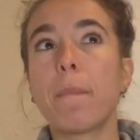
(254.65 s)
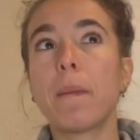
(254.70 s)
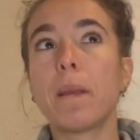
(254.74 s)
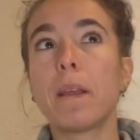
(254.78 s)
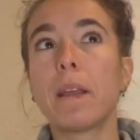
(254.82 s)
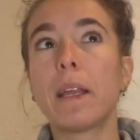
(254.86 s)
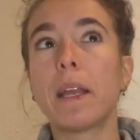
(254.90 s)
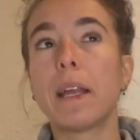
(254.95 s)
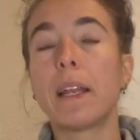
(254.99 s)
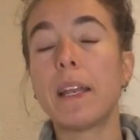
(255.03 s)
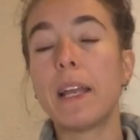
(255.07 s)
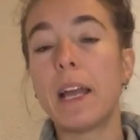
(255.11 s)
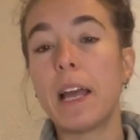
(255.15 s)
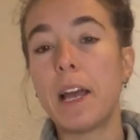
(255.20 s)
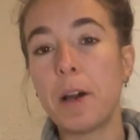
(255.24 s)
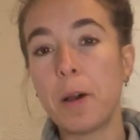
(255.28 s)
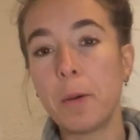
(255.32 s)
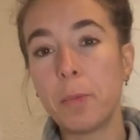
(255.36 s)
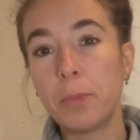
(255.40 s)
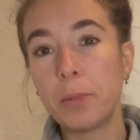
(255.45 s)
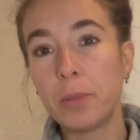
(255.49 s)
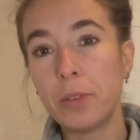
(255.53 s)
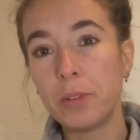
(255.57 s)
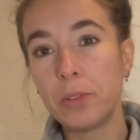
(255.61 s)
can
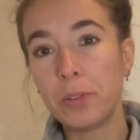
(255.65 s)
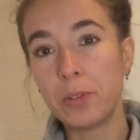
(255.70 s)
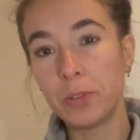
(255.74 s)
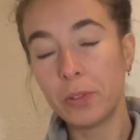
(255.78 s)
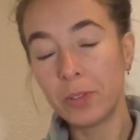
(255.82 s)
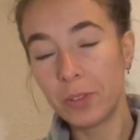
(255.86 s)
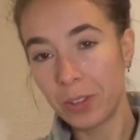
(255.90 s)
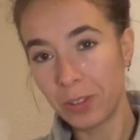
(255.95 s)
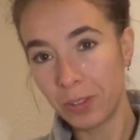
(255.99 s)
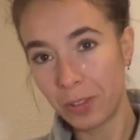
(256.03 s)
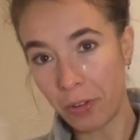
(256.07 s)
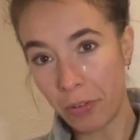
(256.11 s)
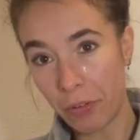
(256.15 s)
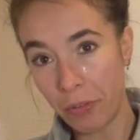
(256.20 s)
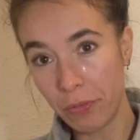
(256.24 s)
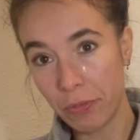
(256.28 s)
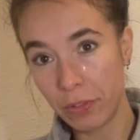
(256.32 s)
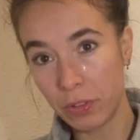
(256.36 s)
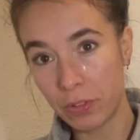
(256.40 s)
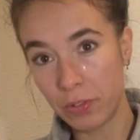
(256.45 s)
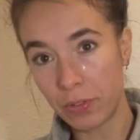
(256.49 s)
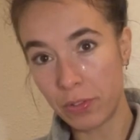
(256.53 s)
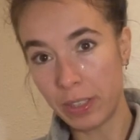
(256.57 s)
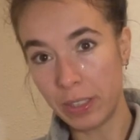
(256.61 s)
help you to not
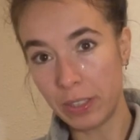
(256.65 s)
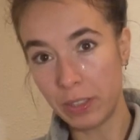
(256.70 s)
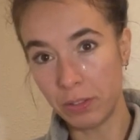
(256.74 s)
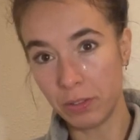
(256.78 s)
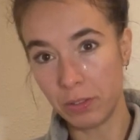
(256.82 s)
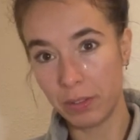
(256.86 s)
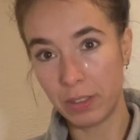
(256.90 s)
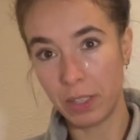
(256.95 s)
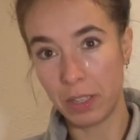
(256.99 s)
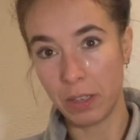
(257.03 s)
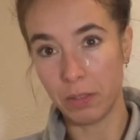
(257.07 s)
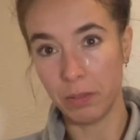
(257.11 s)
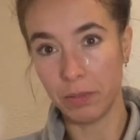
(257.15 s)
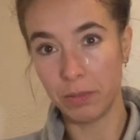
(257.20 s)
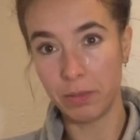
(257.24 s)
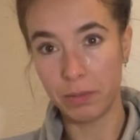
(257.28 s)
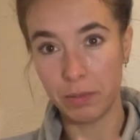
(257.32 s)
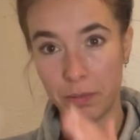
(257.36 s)
overtrain yourself.